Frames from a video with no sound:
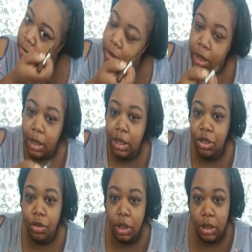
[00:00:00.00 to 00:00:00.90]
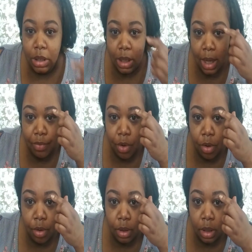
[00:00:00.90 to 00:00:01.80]
And as you can see, I've
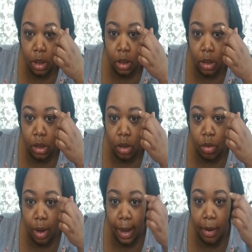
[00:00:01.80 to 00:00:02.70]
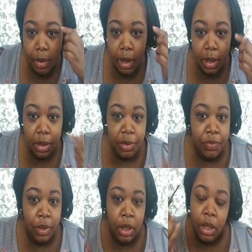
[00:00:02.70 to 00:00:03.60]
gone a little out
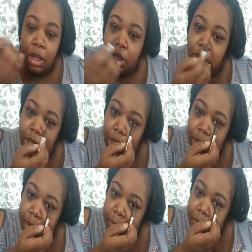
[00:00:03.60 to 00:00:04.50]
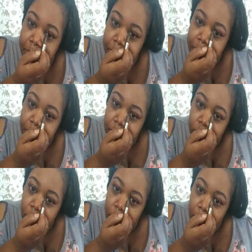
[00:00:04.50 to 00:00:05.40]
of the
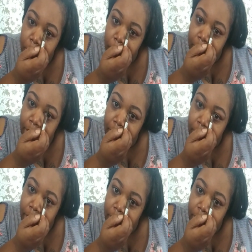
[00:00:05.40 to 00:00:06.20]
way.